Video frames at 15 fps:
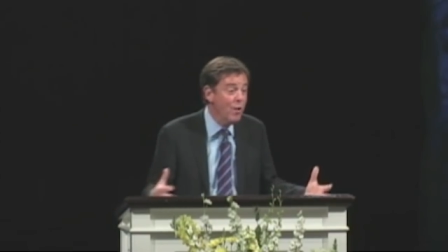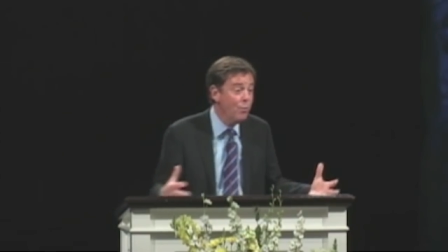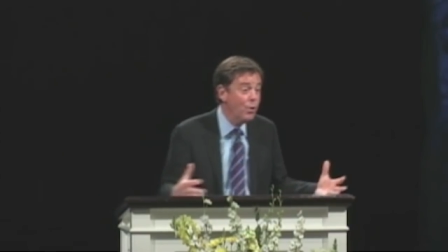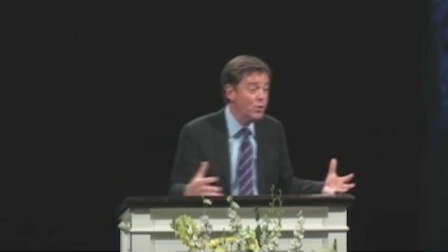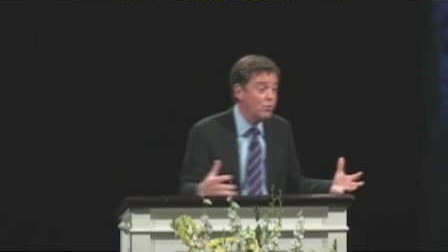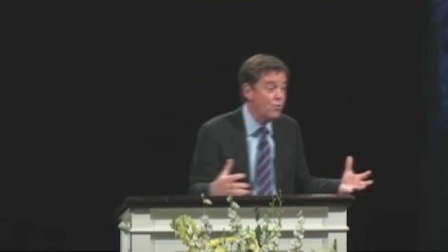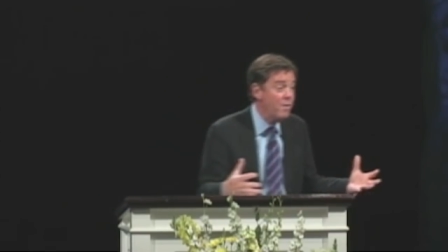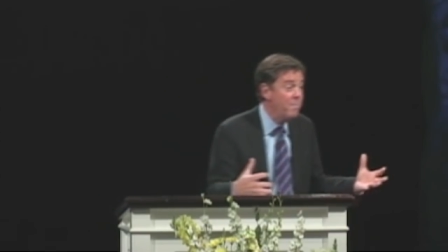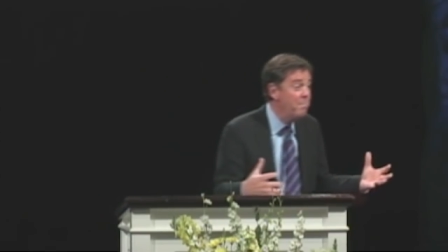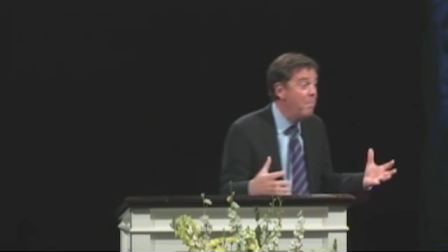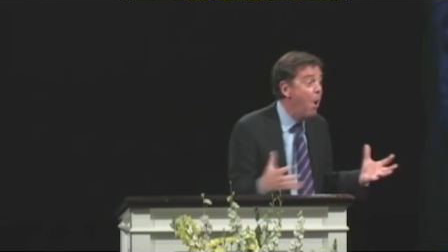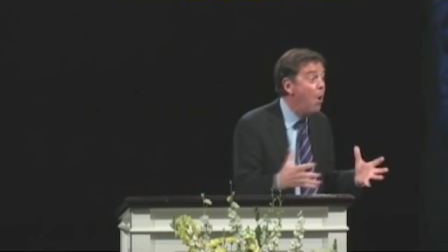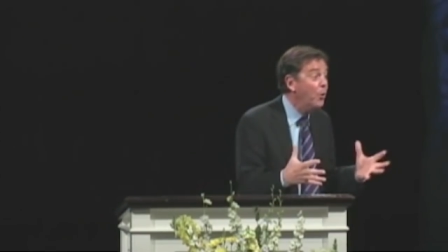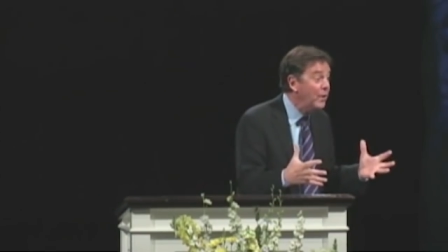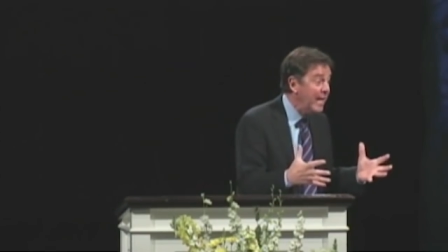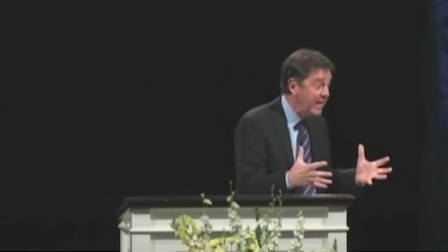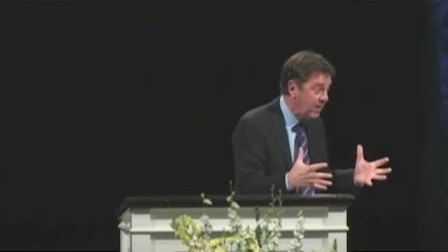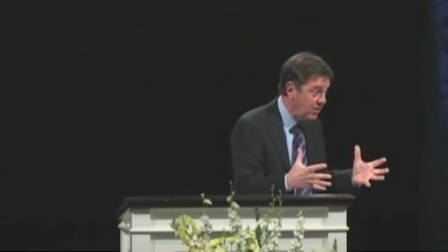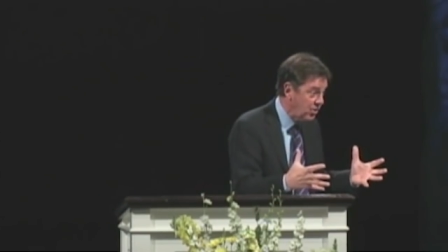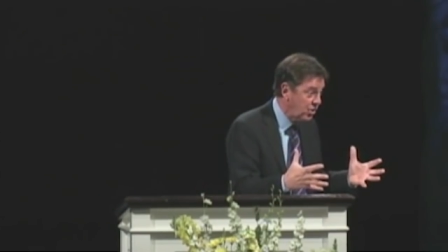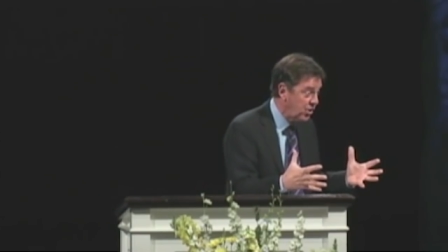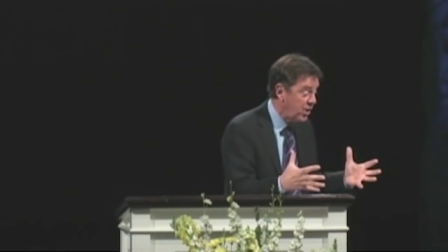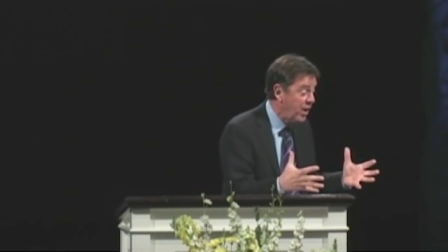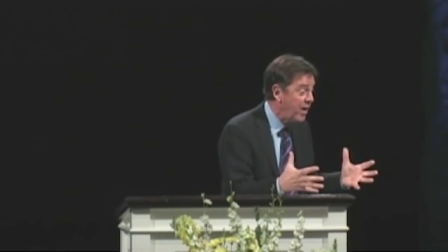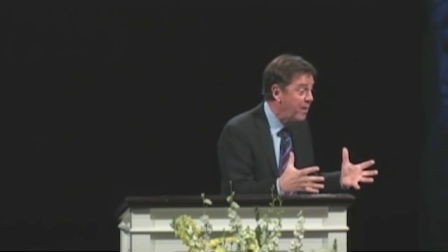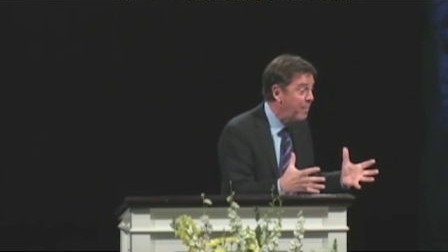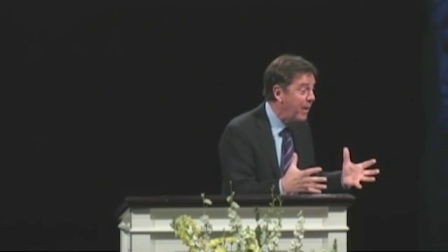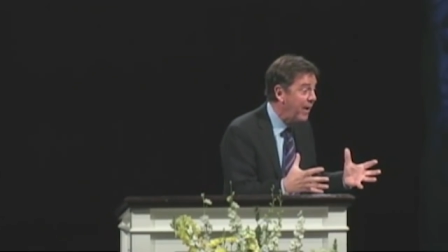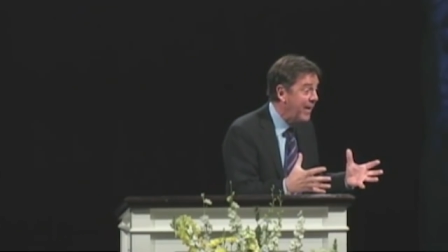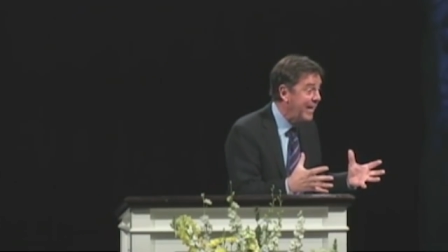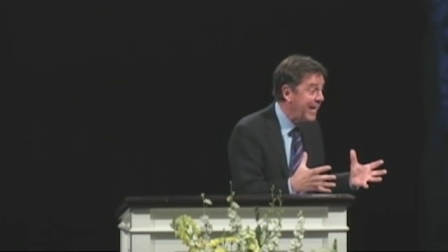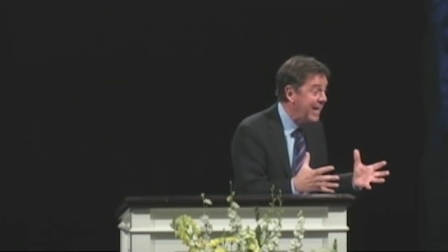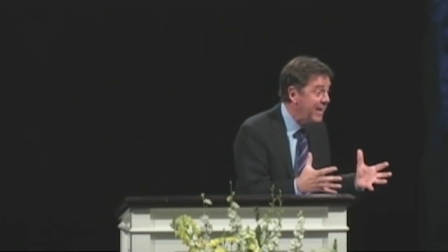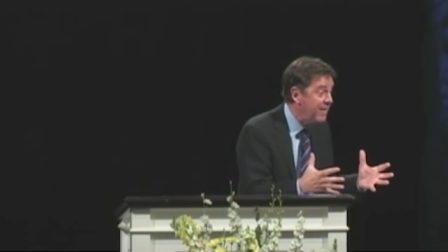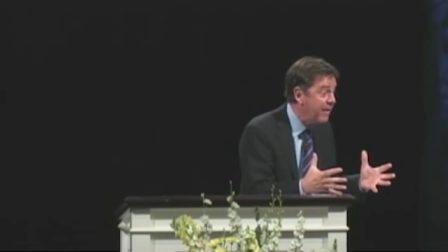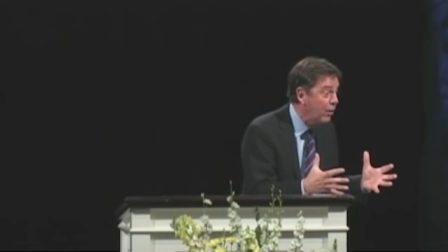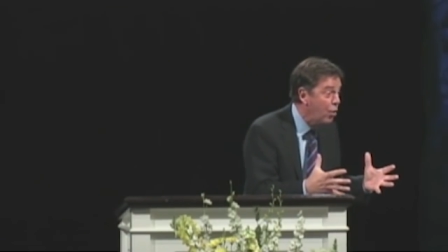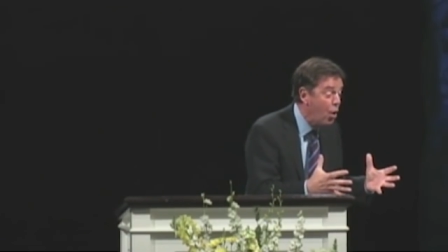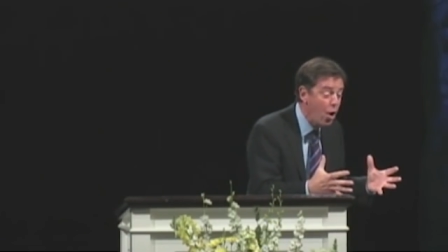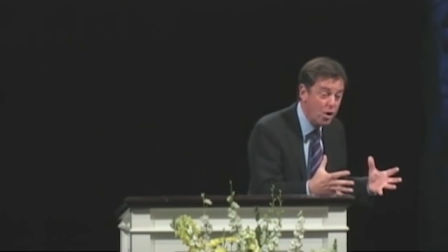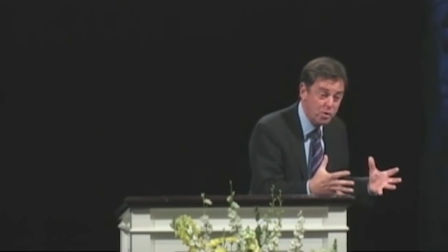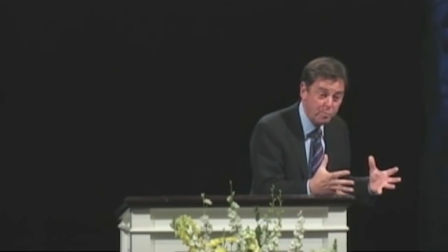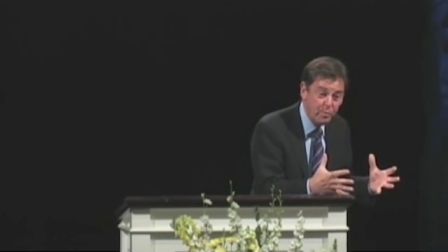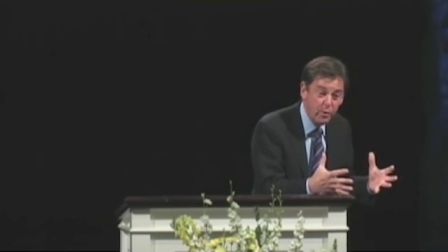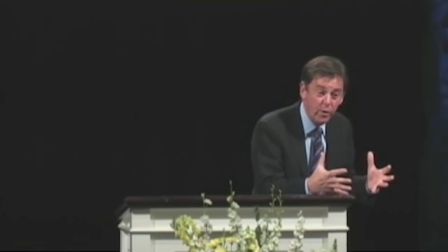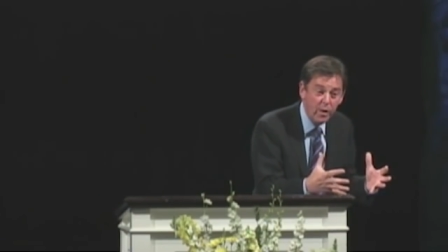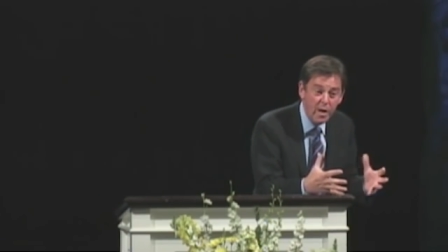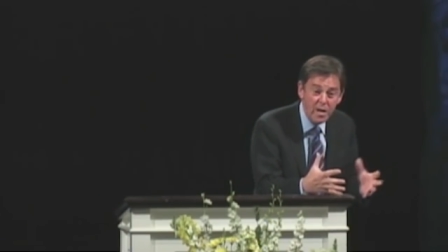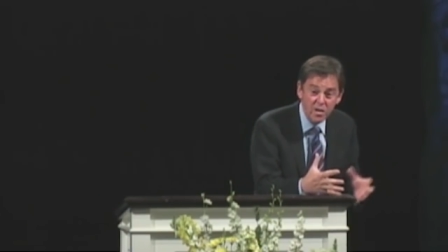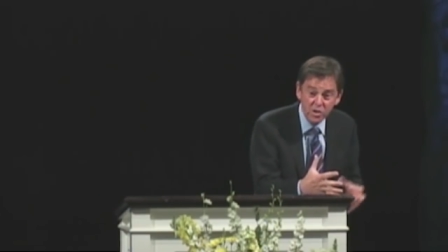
was remotely concerned about getting the gospel